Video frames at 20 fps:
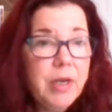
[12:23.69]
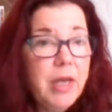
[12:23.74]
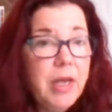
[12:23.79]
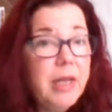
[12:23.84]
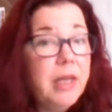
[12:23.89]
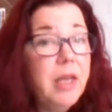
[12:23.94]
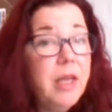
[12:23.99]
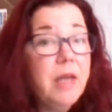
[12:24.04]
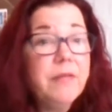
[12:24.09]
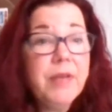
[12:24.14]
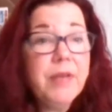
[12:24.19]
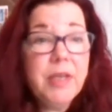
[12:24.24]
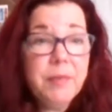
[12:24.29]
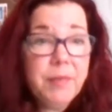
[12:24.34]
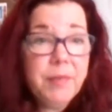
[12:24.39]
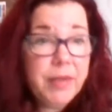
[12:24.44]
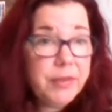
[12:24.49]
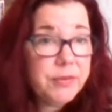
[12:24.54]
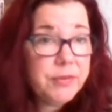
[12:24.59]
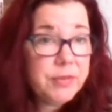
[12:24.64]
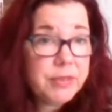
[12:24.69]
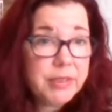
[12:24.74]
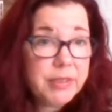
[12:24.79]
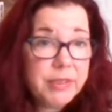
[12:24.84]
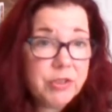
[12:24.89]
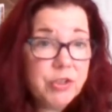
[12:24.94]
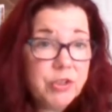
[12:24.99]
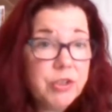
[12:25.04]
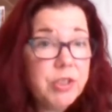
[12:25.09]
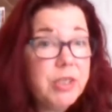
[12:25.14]
I love Headbangers
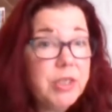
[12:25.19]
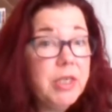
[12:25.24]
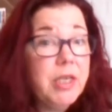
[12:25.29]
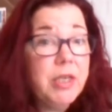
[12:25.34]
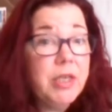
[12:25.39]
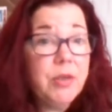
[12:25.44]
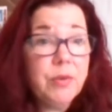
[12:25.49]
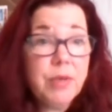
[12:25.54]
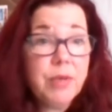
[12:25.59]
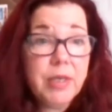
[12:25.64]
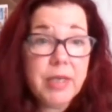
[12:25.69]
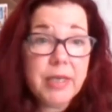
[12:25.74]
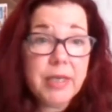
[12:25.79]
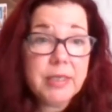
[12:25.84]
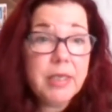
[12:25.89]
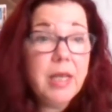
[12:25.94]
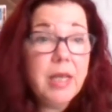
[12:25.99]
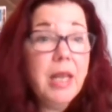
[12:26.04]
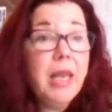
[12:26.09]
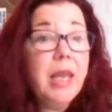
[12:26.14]
Kitchen and Keto Connect.